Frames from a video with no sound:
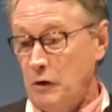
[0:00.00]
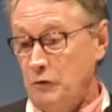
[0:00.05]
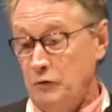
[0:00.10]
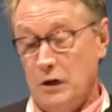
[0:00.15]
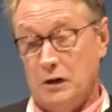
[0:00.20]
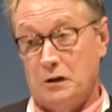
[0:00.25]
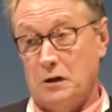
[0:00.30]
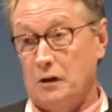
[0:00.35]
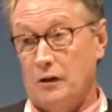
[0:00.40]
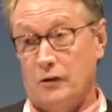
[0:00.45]

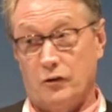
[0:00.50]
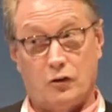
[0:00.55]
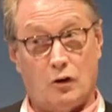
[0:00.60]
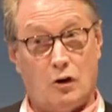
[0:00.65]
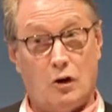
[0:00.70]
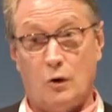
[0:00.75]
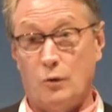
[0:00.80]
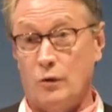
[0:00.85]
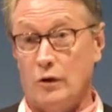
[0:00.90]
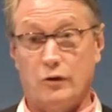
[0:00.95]
Nickel has
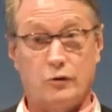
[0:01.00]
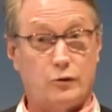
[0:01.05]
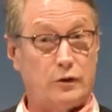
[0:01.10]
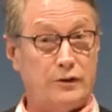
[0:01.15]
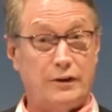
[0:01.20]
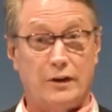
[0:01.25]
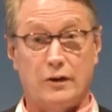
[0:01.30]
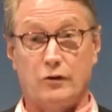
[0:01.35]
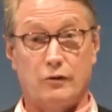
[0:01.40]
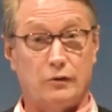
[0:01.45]
always
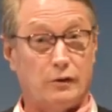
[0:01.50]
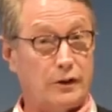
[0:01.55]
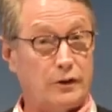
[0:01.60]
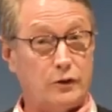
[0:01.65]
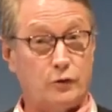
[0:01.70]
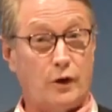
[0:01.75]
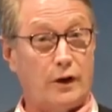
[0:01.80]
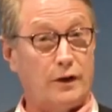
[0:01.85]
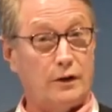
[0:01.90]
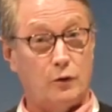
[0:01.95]
traditionally
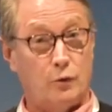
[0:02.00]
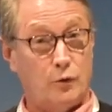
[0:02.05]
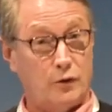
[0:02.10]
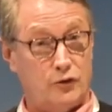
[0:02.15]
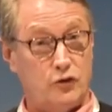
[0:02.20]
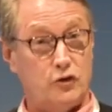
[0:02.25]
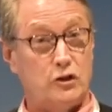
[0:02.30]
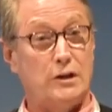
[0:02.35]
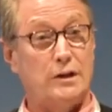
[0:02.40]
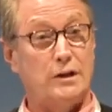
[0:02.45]
traded
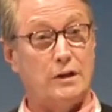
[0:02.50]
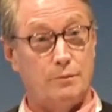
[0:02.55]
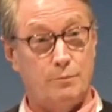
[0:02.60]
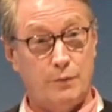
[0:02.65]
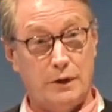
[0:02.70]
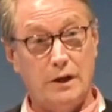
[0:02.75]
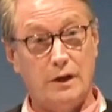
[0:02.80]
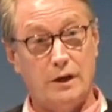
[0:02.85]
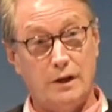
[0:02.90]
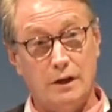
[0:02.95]
with
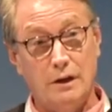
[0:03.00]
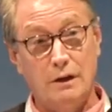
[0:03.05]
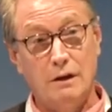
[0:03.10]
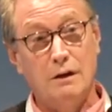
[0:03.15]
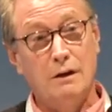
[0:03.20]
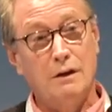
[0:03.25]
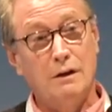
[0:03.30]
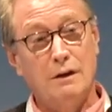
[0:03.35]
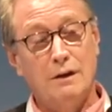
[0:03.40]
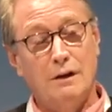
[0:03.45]
GDP
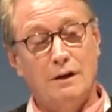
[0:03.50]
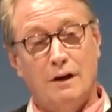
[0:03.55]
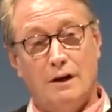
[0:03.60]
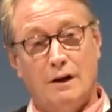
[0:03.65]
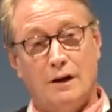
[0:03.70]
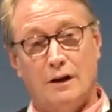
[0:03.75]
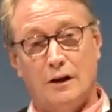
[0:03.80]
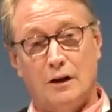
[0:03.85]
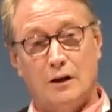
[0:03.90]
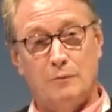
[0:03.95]

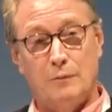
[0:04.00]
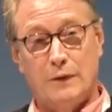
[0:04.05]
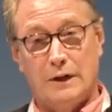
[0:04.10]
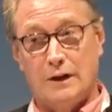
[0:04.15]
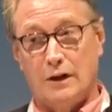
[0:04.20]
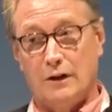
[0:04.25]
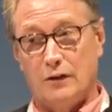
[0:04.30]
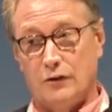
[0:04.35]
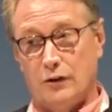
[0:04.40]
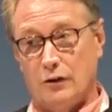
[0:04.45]

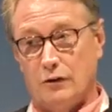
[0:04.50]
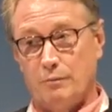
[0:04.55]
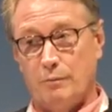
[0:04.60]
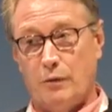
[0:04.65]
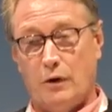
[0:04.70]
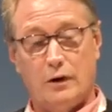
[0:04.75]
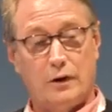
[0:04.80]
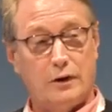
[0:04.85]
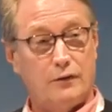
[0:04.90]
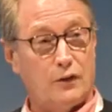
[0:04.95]
because it's
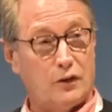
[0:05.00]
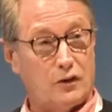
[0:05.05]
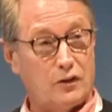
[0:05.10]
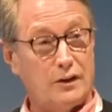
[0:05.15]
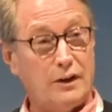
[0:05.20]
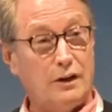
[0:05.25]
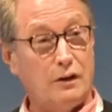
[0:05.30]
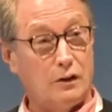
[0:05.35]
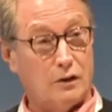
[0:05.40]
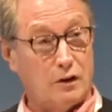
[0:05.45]
part of the
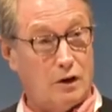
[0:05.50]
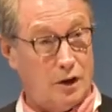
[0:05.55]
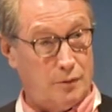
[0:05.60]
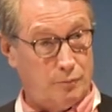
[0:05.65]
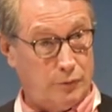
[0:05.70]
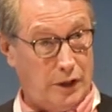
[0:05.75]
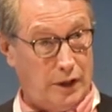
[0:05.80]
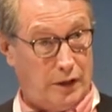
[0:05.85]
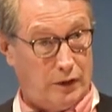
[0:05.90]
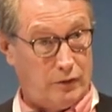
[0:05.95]
steel
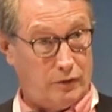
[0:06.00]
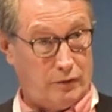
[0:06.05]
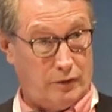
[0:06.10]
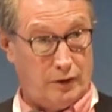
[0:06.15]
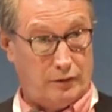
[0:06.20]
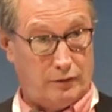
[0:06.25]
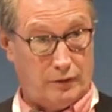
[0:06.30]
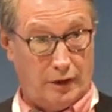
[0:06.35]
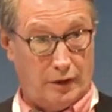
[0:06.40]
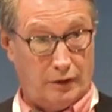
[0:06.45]
complex.
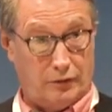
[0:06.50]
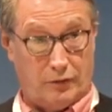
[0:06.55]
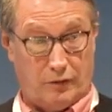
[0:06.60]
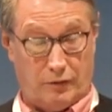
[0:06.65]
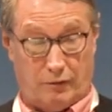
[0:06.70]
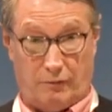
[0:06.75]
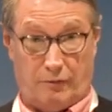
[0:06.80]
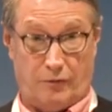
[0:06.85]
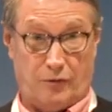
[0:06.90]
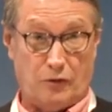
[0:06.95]

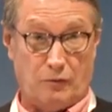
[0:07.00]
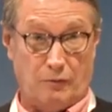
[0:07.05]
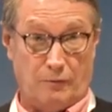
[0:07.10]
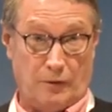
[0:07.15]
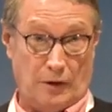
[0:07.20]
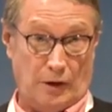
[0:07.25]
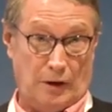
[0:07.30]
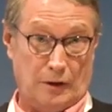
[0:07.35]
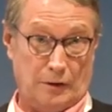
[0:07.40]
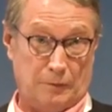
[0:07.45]

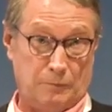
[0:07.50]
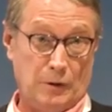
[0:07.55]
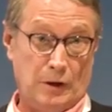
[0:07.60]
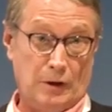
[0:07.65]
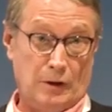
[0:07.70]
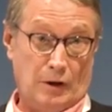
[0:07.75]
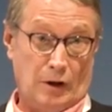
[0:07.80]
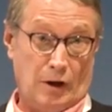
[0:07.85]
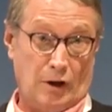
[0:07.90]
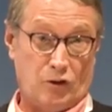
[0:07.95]

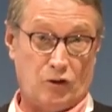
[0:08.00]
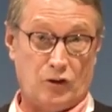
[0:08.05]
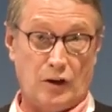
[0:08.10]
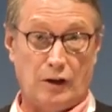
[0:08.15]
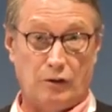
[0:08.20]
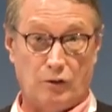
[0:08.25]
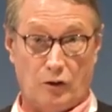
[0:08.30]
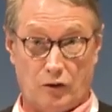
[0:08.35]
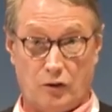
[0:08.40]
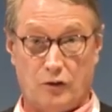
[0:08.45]
A
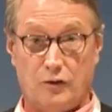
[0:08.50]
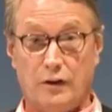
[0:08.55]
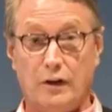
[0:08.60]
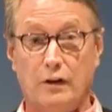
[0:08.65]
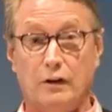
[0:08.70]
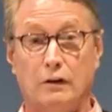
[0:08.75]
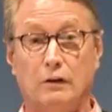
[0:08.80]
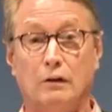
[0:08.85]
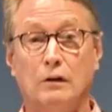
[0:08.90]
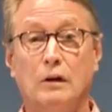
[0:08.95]
stainless
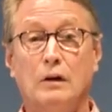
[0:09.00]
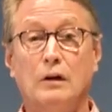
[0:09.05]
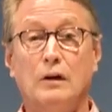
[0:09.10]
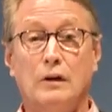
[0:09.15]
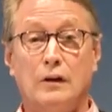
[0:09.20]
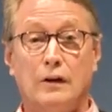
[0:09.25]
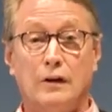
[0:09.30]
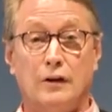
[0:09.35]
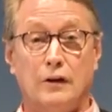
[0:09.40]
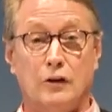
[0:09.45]
steel
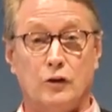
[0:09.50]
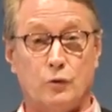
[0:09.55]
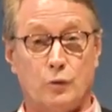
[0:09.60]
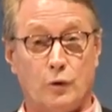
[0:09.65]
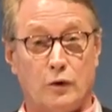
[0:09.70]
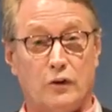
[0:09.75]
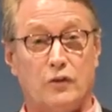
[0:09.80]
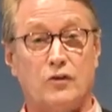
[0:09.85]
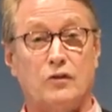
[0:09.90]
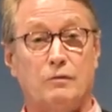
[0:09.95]
is
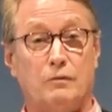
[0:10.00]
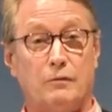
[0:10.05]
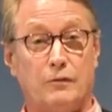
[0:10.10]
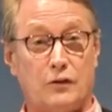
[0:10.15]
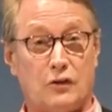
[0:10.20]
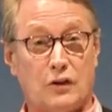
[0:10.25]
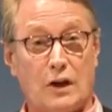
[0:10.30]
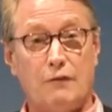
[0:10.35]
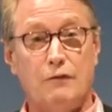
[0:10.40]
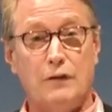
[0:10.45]
where
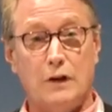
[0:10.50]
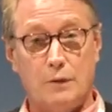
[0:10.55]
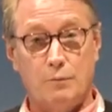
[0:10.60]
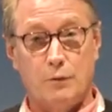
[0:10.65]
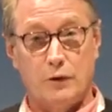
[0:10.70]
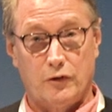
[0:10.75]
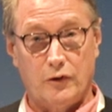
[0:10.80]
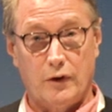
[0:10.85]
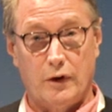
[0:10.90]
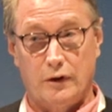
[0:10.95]

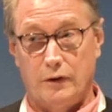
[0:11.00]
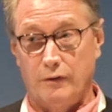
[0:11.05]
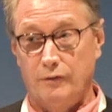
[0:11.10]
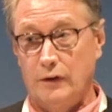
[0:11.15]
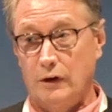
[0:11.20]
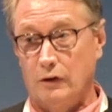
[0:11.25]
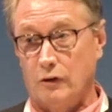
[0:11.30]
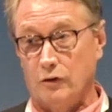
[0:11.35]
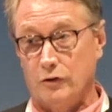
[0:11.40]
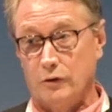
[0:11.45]
70% of
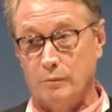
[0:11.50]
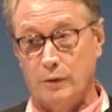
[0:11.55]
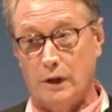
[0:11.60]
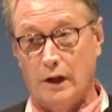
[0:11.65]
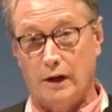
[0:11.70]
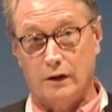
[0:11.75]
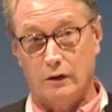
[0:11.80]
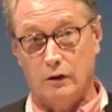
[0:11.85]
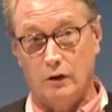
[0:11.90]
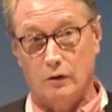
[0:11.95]
nickel
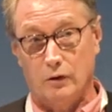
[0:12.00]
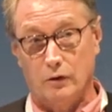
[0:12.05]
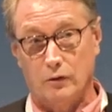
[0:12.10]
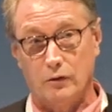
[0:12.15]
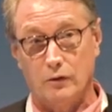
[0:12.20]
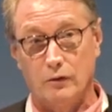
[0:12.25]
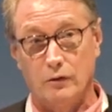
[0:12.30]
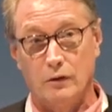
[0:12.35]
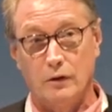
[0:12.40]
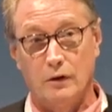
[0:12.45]
supply
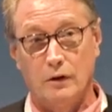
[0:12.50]
goes.